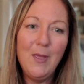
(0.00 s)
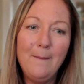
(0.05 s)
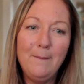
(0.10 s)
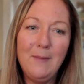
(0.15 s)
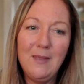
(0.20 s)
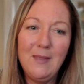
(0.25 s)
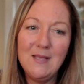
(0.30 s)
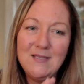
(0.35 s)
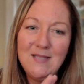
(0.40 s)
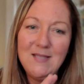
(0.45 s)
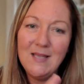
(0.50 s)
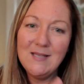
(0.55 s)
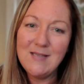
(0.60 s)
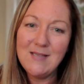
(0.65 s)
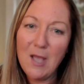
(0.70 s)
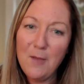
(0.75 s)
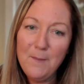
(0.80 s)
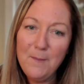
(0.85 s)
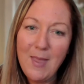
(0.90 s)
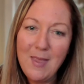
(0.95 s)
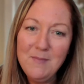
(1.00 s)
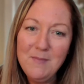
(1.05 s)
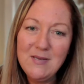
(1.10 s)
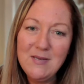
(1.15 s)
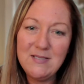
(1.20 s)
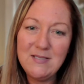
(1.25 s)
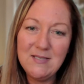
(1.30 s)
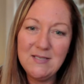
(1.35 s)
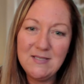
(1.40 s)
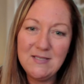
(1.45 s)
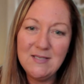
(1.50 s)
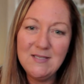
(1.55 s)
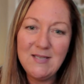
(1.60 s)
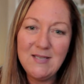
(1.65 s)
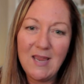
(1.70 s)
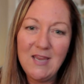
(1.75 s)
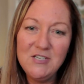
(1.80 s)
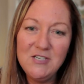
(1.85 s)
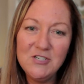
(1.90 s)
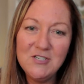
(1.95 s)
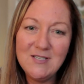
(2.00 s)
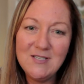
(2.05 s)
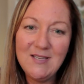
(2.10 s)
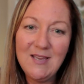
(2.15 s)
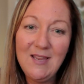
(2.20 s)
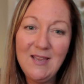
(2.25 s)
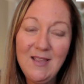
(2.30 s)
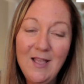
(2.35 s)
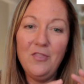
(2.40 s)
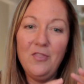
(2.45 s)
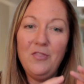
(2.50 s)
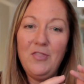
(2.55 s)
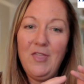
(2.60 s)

because that down payment assistance agency,